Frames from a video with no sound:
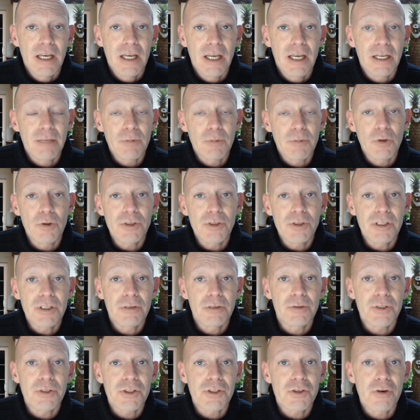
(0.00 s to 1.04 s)
And I'm going to
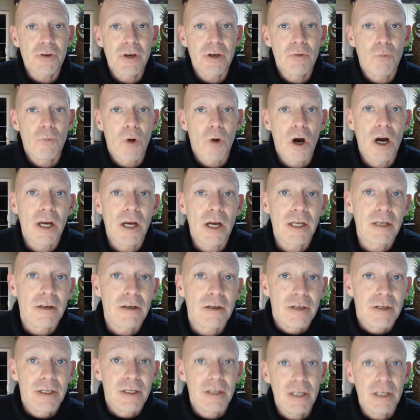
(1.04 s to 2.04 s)
illustrate why here.